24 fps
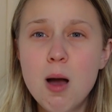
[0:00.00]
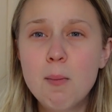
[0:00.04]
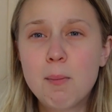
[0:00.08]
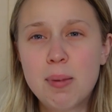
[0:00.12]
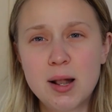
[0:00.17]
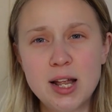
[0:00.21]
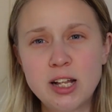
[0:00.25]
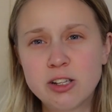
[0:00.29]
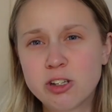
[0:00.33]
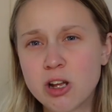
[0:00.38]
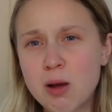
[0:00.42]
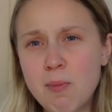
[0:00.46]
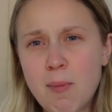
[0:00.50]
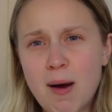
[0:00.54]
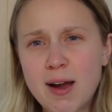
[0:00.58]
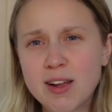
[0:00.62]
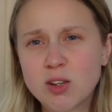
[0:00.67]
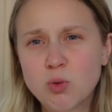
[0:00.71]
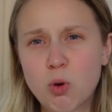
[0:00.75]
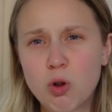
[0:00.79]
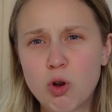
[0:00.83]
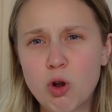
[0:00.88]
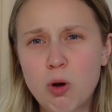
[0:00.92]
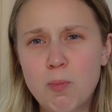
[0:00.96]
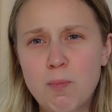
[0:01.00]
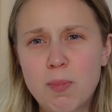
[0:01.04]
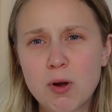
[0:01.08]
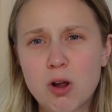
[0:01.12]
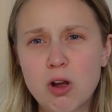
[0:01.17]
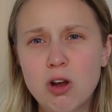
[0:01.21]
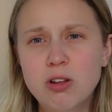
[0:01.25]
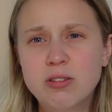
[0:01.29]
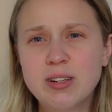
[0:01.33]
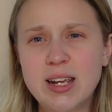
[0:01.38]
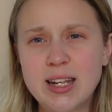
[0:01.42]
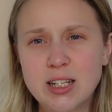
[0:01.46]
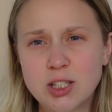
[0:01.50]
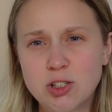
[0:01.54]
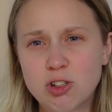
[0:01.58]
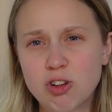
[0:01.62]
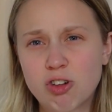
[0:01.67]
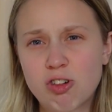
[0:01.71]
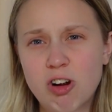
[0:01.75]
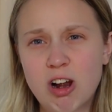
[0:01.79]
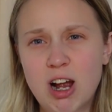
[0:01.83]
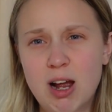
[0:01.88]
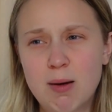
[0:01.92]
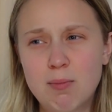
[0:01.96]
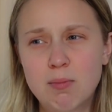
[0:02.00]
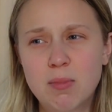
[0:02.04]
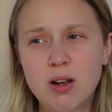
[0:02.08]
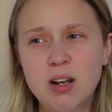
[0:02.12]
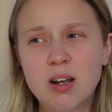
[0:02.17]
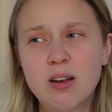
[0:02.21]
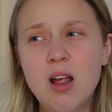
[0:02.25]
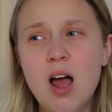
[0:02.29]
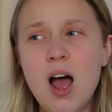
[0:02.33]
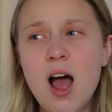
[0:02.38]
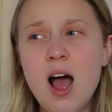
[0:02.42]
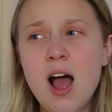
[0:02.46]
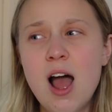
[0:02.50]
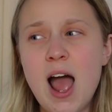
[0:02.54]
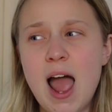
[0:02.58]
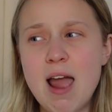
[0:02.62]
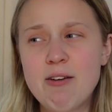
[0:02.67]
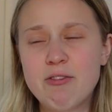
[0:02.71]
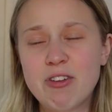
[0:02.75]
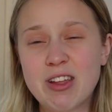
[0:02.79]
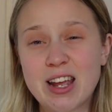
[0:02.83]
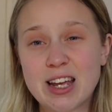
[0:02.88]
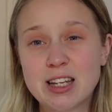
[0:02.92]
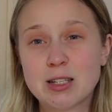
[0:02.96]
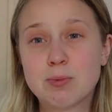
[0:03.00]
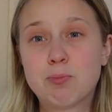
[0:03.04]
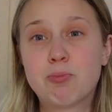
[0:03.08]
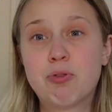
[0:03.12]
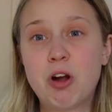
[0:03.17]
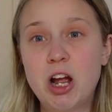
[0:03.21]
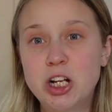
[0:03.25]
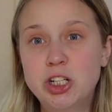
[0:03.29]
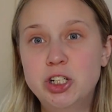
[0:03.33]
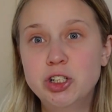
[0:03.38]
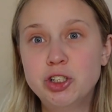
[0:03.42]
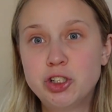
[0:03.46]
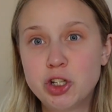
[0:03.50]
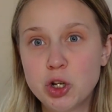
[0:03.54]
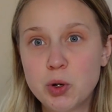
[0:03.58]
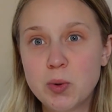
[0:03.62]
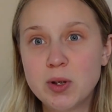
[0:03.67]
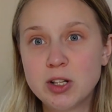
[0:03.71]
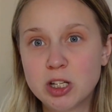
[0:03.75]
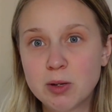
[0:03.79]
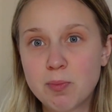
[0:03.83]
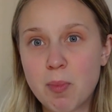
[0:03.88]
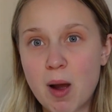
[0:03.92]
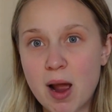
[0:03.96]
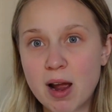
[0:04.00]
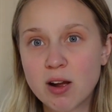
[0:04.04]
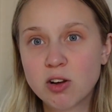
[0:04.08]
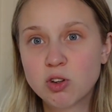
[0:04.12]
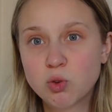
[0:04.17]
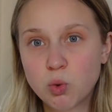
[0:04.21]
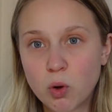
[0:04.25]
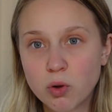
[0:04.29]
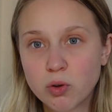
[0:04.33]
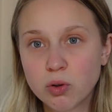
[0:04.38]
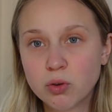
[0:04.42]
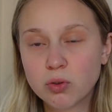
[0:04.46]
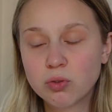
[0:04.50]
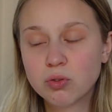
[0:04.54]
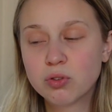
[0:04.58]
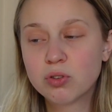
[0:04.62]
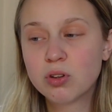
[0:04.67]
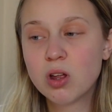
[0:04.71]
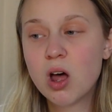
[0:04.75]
Please don't buy swaddles because Instagram and everything has pressured you into buying swaddles.